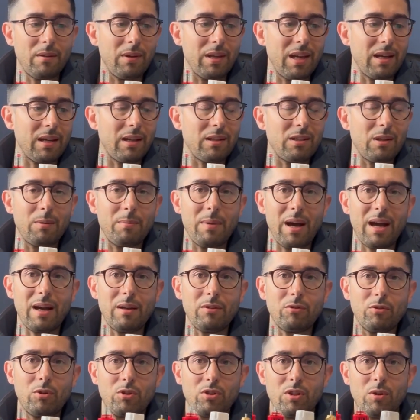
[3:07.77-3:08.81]
It is a
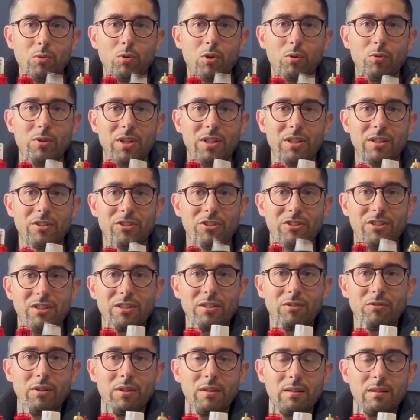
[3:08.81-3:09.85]
manifold that will be
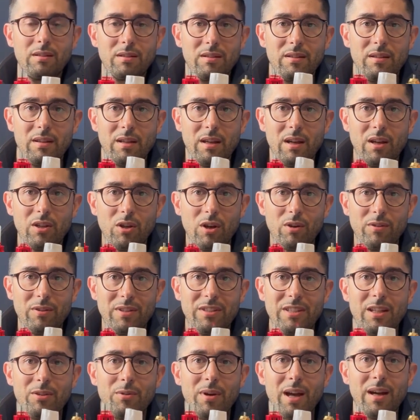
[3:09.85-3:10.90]
conceived along the
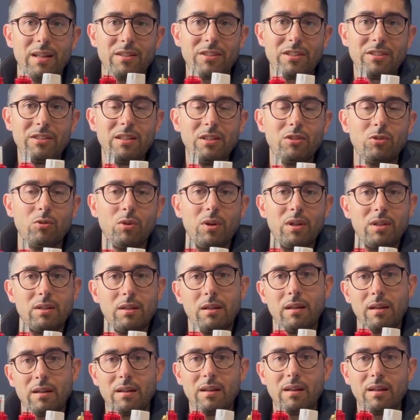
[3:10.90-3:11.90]
same lines as this one,